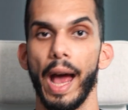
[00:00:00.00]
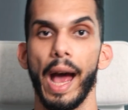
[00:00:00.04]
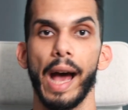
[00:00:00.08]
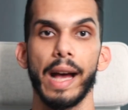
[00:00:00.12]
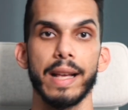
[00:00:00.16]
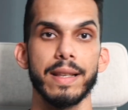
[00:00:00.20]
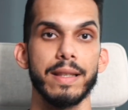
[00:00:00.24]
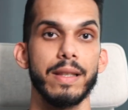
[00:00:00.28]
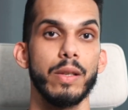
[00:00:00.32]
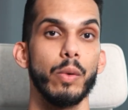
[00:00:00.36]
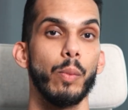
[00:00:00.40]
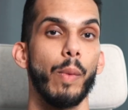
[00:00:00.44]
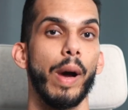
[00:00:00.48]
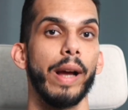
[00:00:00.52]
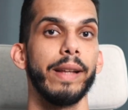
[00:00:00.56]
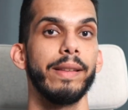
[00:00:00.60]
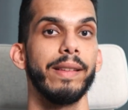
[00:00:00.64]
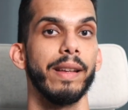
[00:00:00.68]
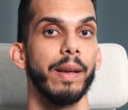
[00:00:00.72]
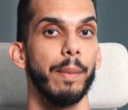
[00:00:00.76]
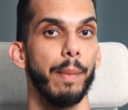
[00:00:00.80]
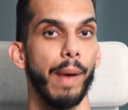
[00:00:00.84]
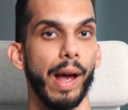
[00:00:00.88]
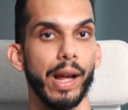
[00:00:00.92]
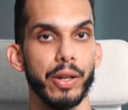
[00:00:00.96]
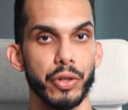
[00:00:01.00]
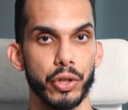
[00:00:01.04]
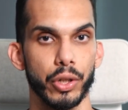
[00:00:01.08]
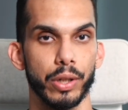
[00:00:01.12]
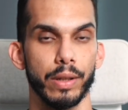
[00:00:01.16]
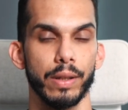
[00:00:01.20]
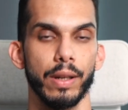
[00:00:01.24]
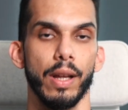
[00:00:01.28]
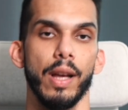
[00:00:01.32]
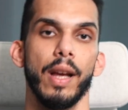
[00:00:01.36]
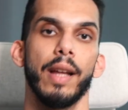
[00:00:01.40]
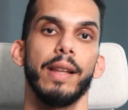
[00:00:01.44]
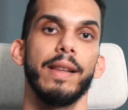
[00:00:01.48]
as you might
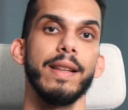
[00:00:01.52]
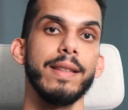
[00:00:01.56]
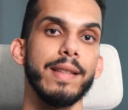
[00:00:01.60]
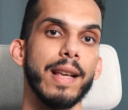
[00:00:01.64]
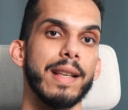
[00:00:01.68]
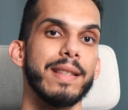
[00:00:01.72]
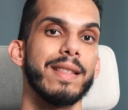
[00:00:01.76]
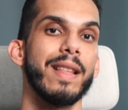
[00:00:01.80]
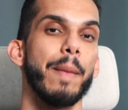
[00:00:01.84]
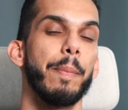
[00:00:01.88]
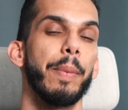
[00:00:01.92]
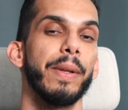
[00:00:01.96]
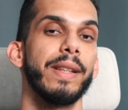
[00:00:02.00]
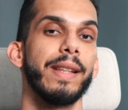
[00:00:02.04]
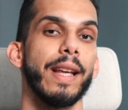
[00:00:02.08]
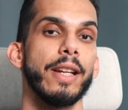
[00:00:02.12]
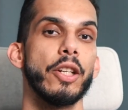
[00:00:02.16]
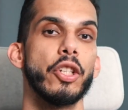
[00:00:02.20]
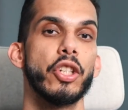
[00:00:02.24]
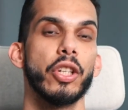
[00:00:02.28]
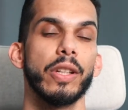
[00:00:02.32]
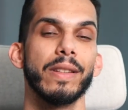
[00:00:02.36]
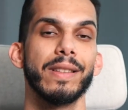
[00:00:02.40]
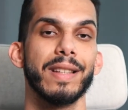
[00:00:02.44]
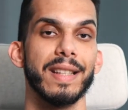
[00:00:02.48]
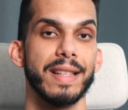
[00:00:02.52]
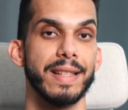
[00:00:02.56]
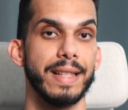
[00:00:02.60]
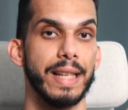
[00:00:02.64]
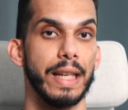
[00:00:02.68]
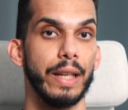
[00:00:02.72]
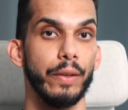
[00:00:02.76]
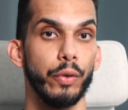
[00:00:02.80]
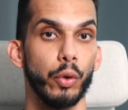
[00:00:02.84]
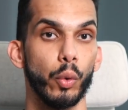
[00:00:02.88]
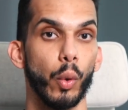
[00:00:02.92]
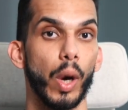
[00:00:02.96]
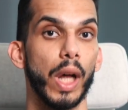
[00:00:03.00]
imagine, this has the potential to
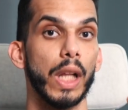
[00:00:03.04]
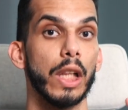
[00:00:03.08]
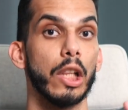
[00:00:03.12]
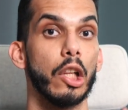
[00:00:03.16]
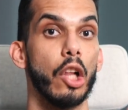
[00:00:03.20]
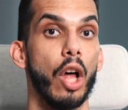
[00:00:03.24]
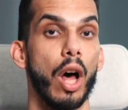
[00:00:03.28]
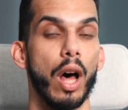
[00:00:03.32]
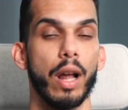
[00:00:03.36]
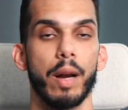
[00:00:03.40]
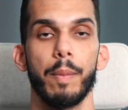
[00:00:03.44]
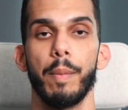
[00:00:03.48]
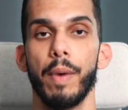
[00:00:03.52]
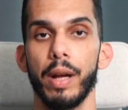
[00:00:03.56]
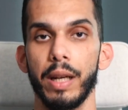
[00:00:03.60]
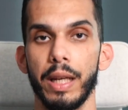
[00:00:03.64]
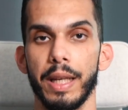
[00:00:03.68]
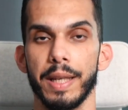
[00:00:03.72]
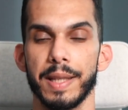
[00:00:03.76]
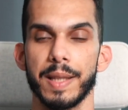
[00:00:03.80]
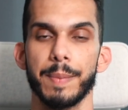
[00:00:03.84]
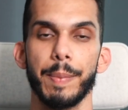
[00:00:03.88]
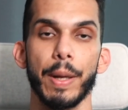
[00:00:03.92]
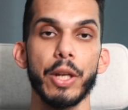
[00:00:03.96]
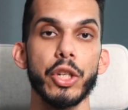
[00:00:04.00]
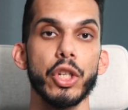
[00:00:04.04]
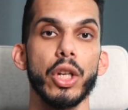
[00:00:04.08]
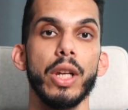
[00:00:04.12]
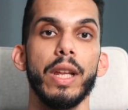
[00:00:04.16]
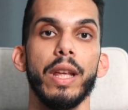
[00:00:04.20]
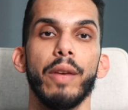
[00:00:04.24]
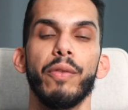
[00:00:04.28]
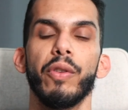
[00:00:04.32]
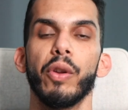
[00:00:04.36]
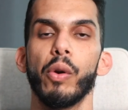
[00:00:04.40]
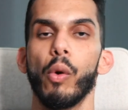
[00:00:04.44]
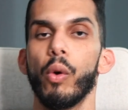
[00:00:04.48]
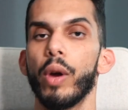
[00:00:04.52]
save you a lot of money, especially
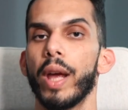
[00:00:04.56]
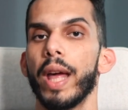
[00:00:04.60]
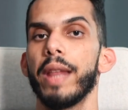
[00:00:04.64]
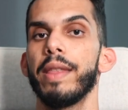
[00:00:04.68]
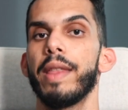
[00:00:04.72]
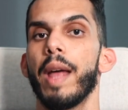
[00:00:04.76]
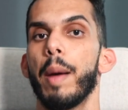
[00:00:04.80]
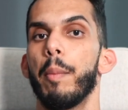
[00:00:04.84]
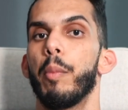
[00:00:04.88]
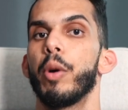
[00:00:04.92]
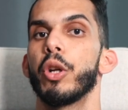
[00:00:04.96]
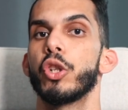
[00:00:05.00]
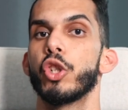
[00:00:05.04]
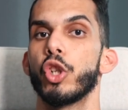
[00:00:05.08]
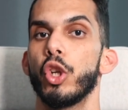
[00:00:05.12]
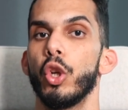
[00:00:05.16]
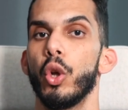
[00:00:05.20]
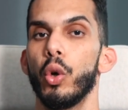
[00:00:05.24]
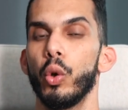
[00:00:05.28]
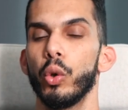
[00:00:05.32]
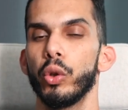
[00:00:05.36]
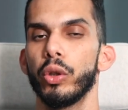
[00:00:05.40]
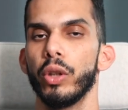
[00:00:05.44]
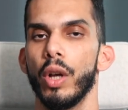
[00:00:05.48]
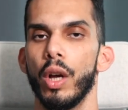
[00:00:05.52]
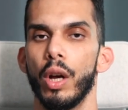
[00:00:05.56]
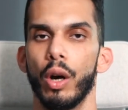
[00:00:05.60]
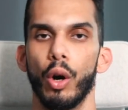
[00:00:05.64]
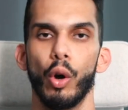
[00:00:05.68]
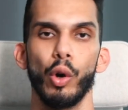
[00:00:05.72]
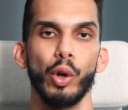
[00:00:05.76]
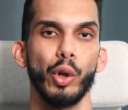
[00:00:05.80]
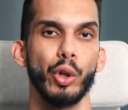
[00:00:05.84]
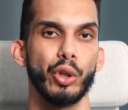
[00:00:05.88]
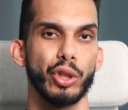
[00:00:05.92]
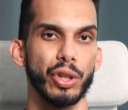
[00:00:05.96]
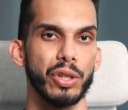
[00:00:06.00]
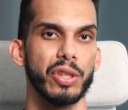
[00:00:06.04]
if you don't get that much load or
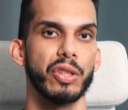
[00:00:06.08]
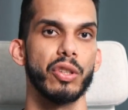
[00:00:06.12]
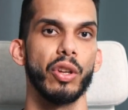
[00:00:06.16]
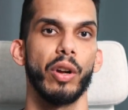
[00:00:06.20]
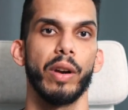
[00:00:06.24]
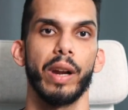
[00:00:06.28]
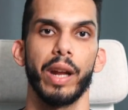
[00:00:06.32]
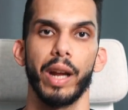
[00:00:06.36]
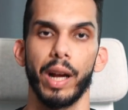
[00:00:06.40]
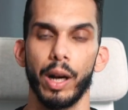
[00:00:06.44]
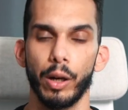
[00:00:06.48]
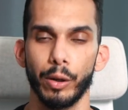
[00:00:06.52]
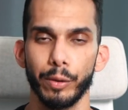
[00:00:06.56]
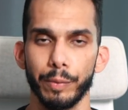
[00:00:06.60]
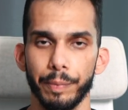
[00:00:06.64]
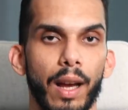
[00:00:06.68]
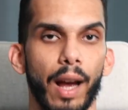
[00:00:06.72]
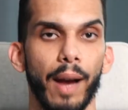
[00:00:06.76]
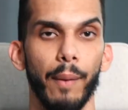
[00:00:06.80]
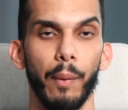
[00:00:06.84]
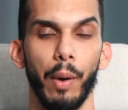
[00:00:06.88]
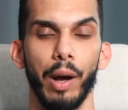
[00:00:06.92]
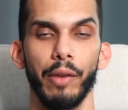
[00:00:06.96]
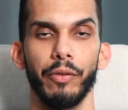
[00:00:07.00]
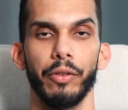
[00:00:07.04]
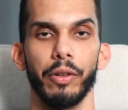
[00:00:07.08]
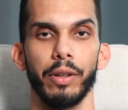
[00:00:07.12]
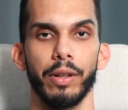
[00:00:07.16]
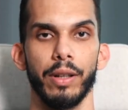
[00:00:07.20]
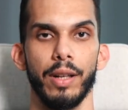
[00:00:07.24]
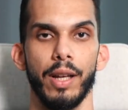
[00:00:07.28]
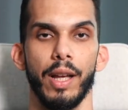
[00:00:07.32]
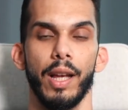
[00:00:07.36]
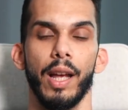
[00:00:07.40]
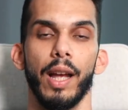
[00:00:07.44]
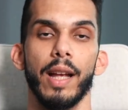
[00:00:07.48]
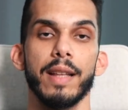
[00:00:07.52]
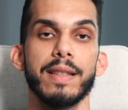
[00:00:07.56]
you're just starting out. However,
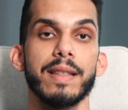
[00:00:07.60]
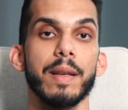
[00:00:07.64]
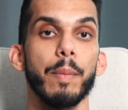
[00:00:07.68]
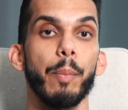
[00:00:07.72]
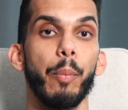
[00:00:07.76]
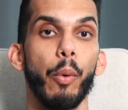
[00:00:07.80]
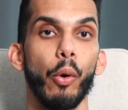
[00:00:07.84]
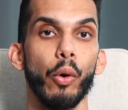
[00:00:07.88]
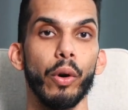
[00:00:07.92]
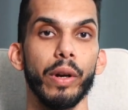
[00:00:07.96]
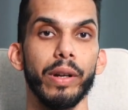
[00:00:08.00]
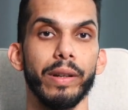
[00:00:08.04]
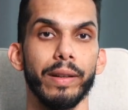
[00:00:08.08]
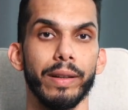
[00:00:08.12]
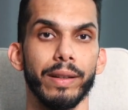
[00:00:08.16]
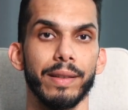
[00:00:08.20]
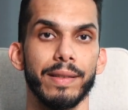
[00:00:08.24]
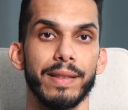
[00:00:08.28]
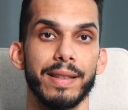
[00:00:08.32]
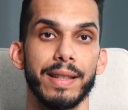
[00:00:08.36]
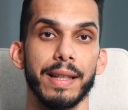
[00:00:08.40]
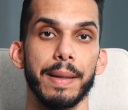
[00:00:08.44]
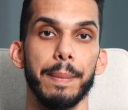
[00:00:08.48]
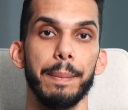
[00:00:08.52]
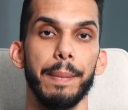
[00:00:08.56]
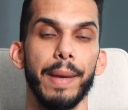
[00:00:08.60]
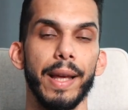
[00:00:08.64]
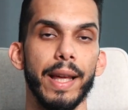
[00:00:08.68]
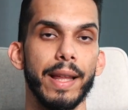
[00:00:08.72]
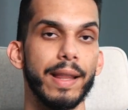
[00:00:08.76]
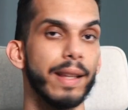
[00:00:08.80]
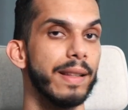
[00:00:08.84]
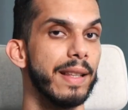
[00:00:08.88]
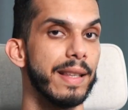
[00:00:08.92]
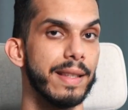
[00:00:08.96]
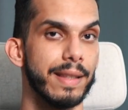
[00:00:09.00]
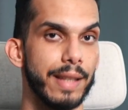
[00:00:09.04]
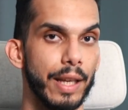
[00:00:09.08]
it's important to make
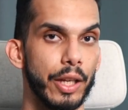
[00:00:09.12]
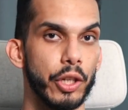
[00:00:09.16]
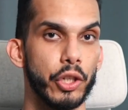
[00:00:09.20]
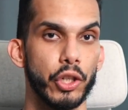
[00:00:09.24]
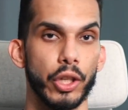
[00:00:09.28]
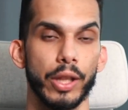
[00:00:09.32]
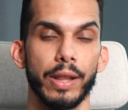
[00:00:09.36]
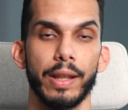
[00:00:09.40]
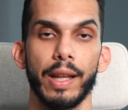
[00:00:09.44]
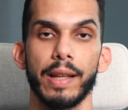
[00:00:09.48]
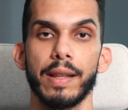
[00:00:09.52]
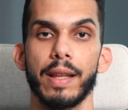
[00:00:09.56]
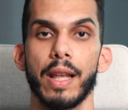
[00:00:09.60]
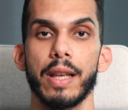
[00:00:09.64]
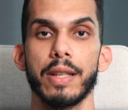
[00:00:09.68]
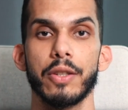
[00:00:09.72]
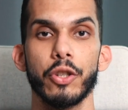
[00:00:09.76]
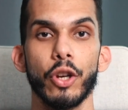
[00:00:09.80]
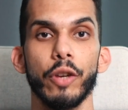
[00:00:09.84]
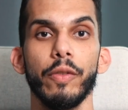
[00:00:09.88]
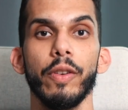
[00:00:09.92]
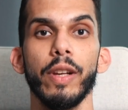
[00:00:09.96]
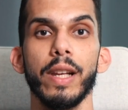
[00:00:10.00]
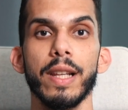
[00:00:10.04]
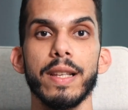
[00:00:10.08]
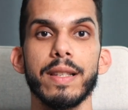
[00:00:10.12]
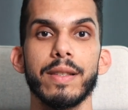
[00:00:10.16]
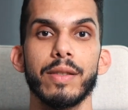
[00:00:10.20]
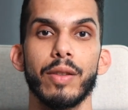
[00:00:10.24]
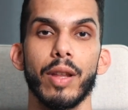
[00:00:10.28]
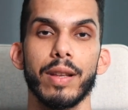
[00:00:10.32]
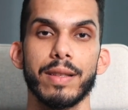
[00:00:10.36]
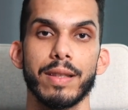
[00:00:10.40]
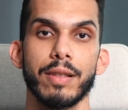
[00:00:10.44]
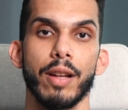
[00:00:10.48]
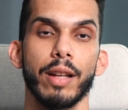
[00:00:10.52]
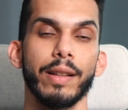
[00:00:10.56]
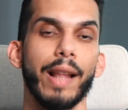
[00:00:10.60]
the distinction that serverless
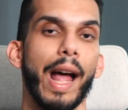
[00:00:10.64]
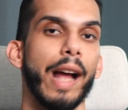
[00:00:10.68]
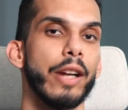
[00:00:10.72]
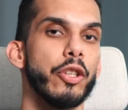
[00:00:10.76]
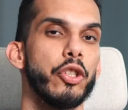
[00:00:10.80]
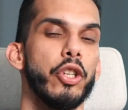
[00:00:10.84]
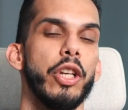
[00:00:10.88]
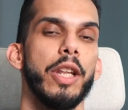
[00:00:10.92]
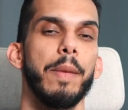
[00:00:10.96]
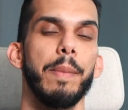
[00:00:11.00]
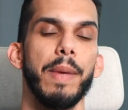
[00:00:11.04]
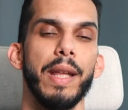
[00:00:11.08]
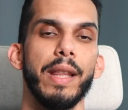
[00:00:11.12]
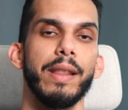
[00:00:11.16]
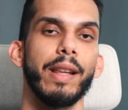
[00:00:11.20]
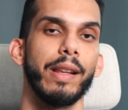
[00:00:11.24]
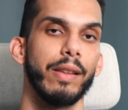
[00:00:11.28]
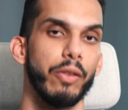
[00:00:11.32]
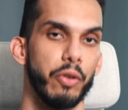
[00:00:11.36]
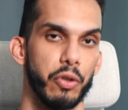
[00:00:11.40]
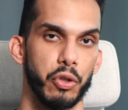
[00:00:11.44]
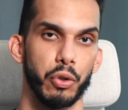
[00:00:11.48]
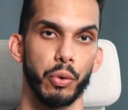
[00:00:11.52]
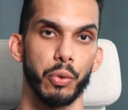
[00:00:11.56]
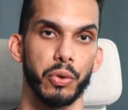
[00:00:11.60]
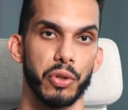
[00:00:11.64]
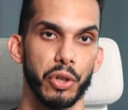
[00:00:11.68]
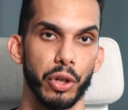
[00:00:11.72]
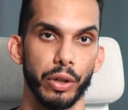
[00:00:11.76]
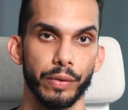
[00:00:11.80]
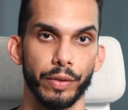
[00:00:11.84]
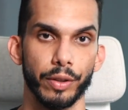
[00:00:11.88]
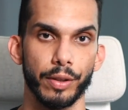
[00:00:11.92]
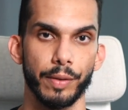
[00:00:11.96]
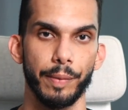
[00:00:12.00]
does not actually mean that there's no server.